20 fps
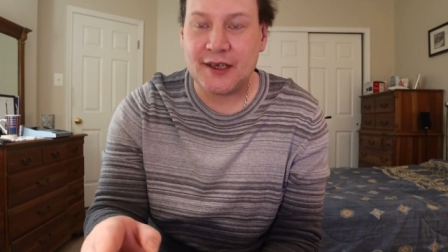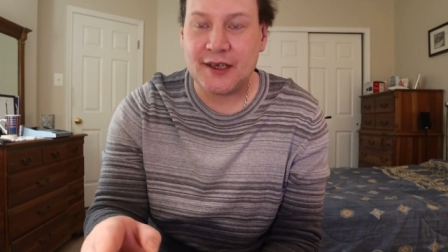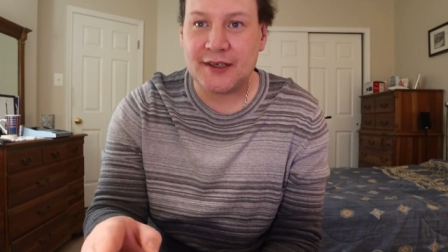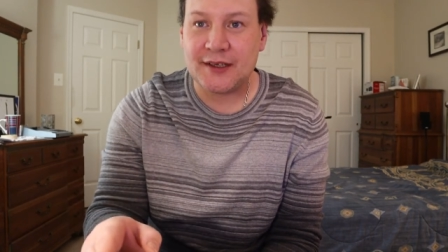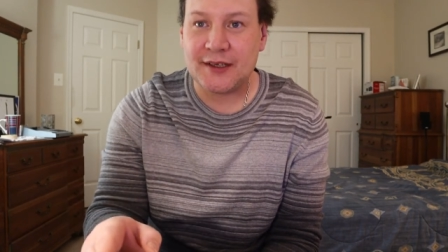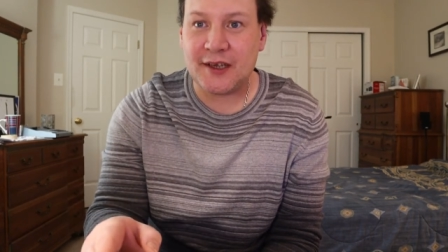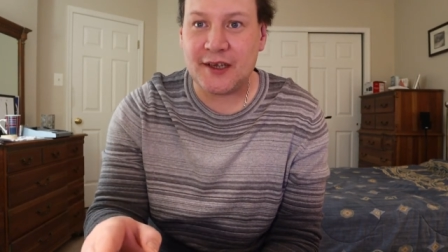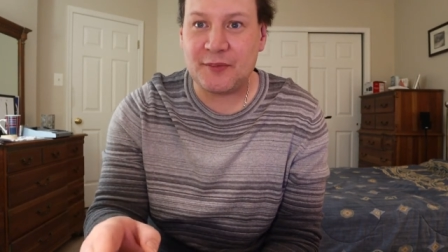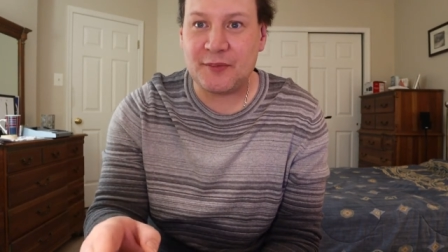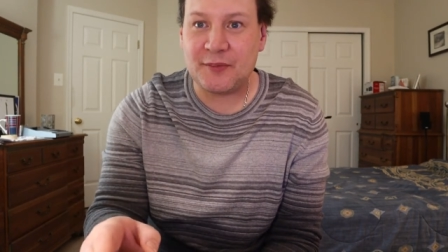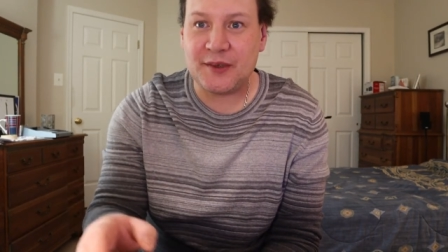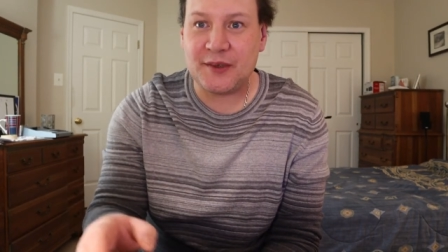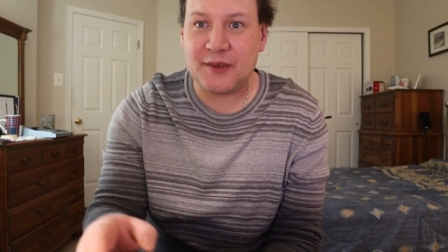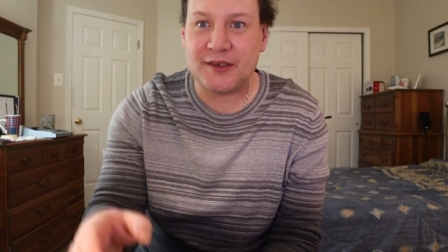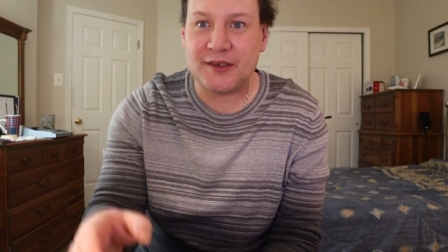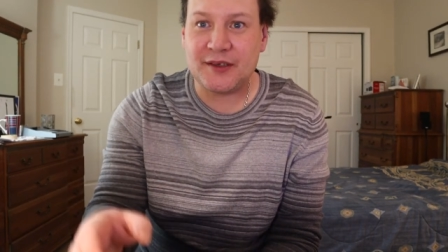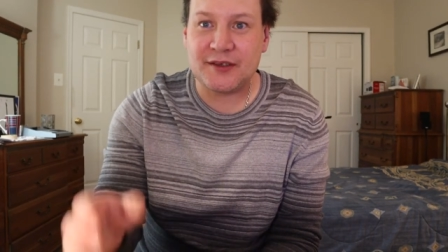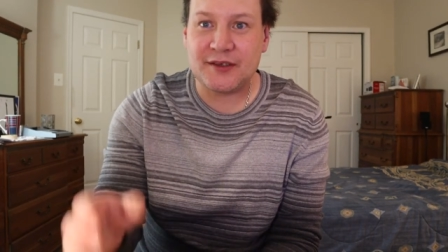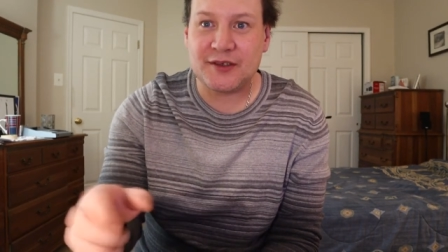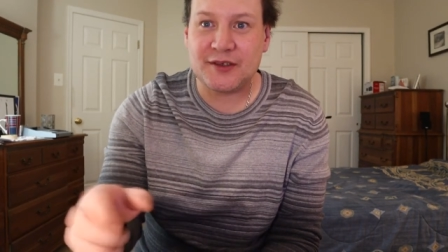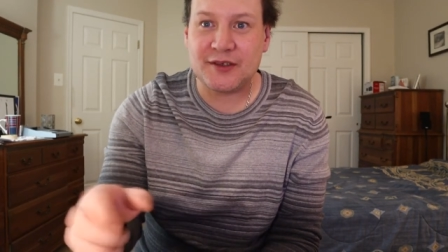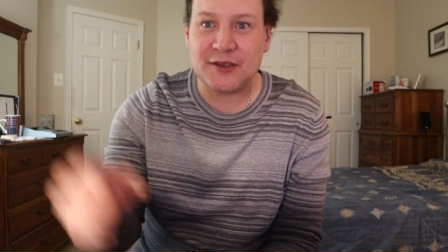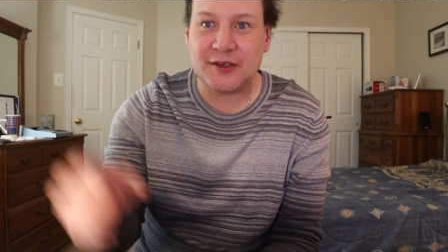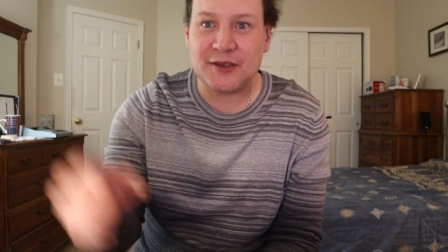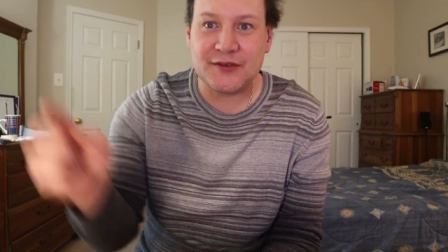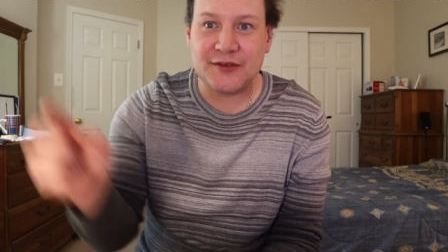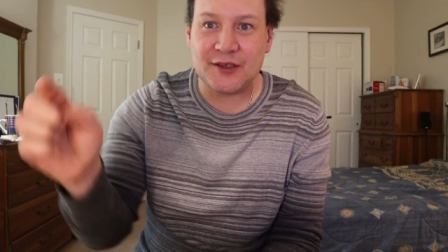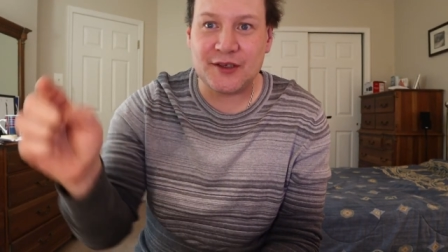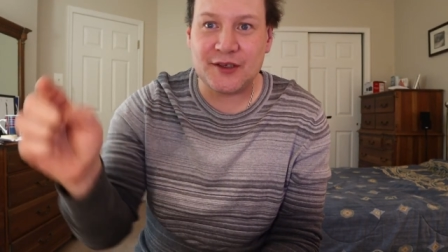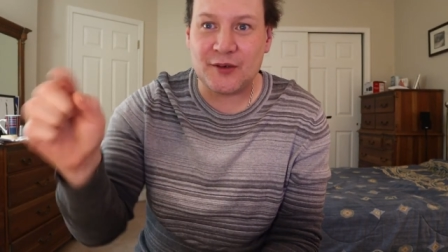Type in,
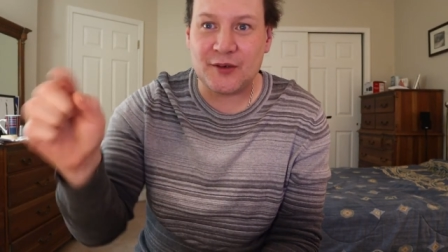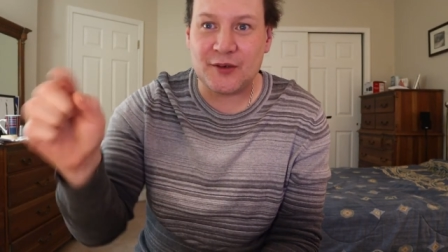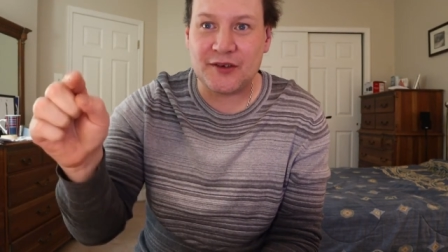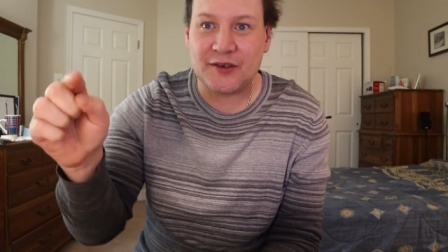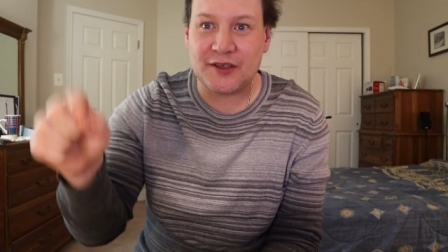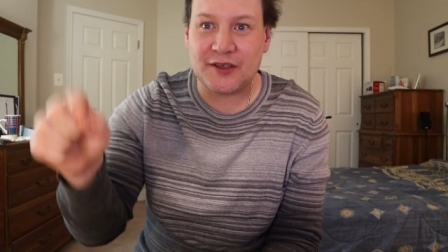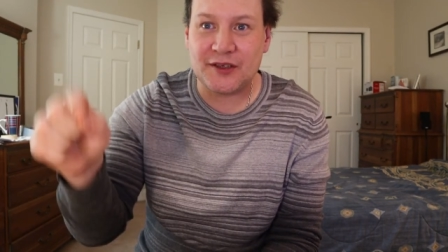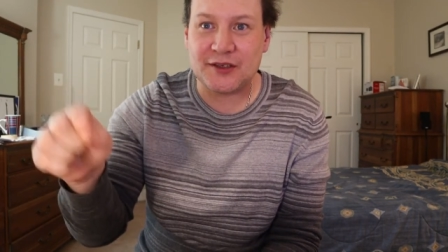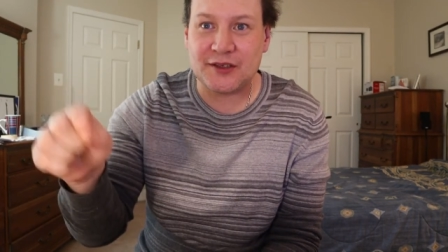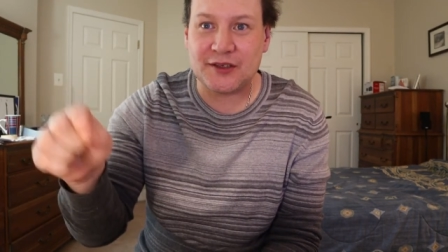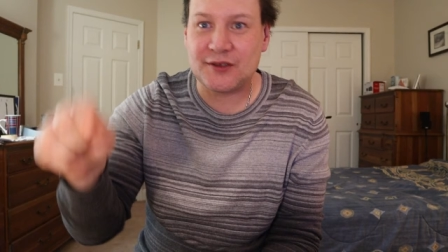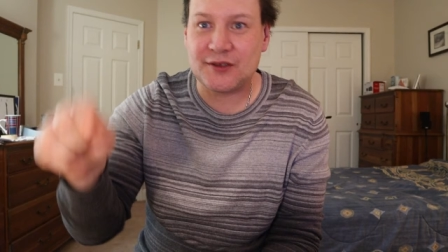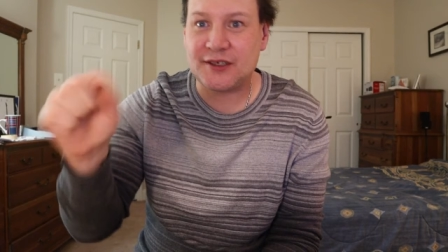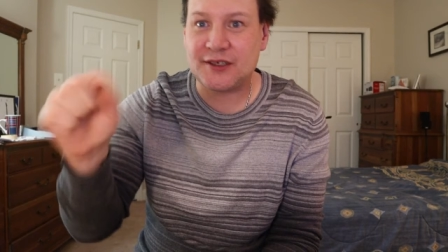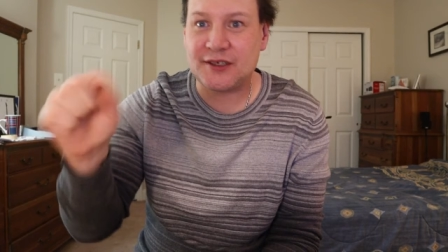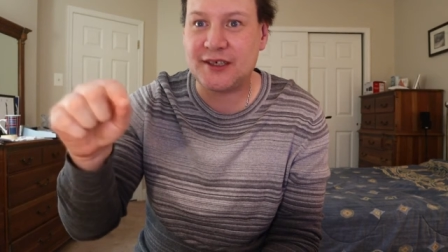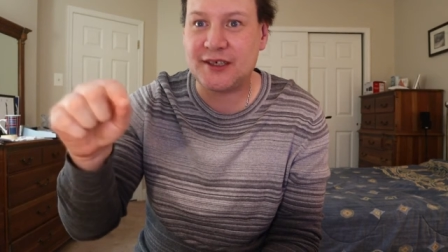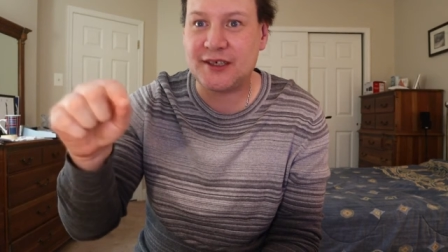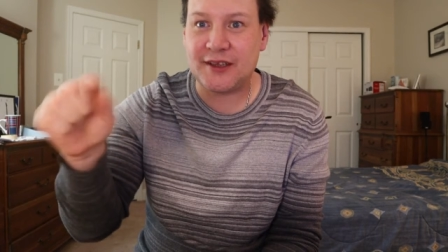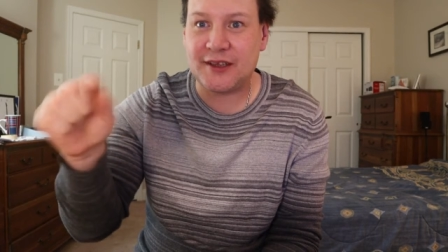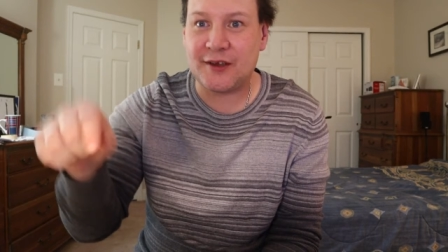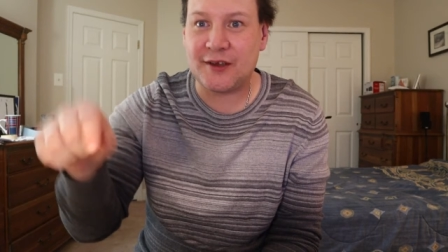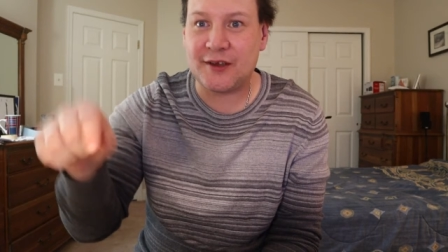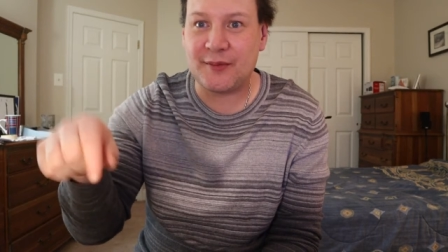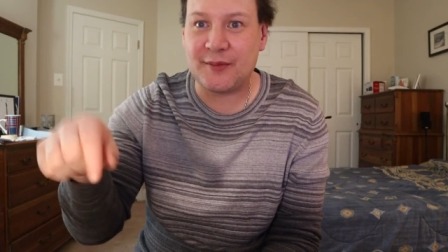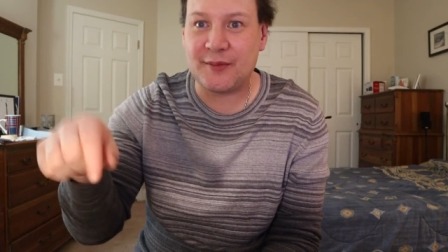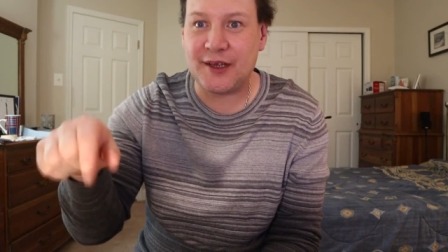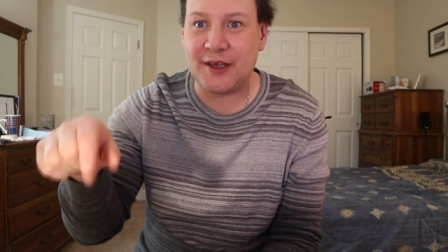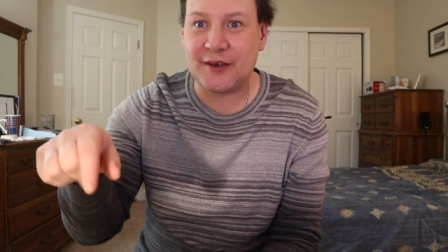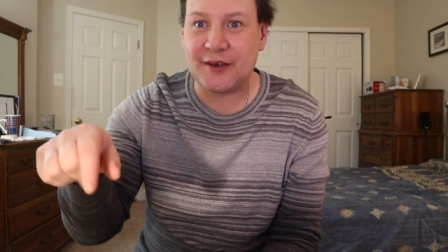if you go into the search and hit
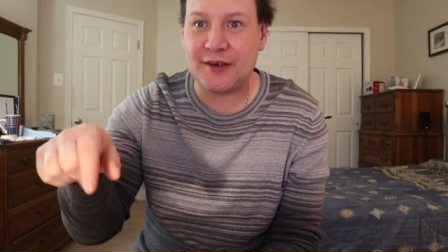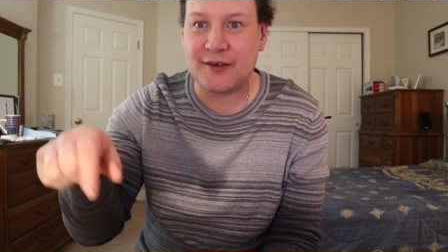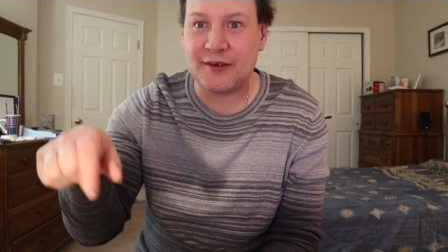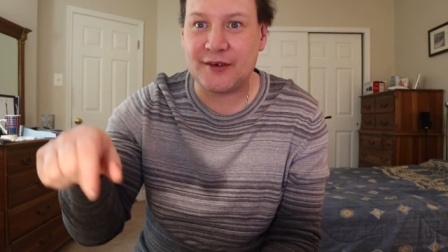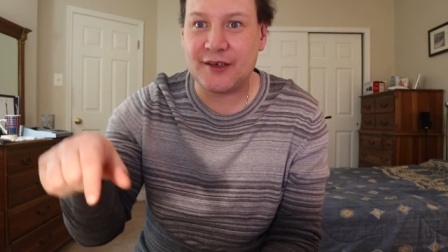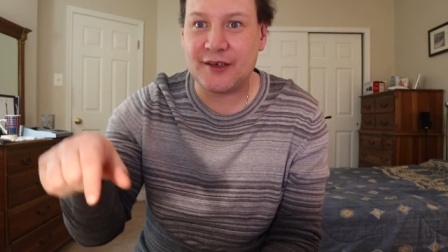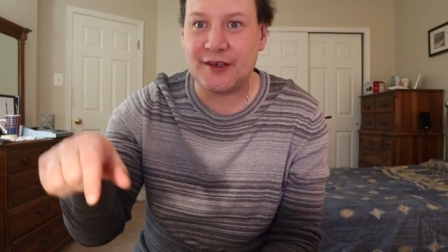thumbnail,